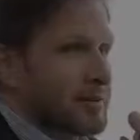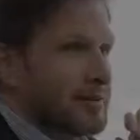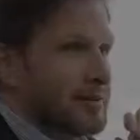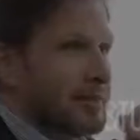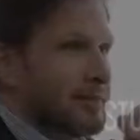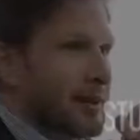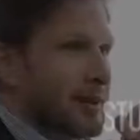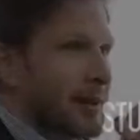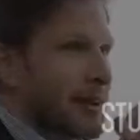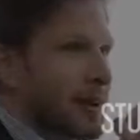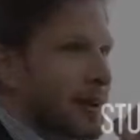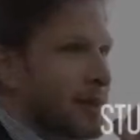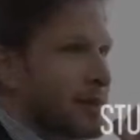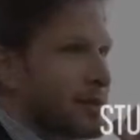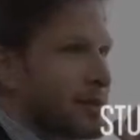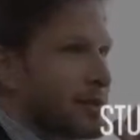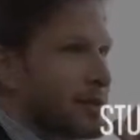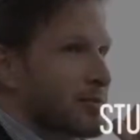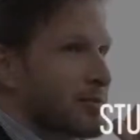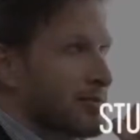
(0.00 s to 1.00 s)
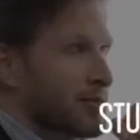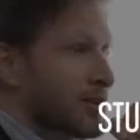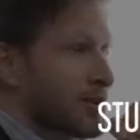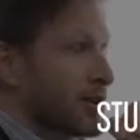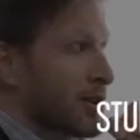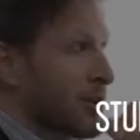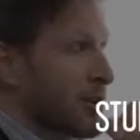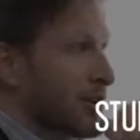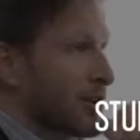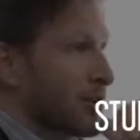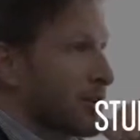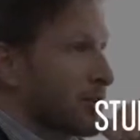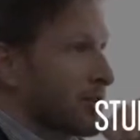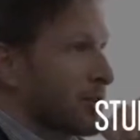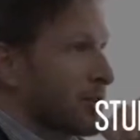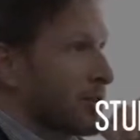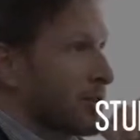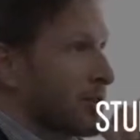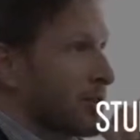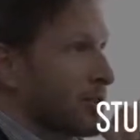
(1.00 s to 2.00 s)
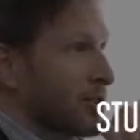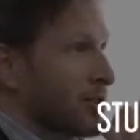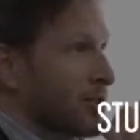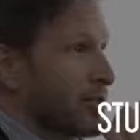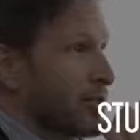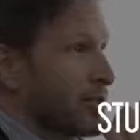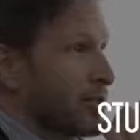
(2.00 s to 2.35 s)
This top-tier institution opens the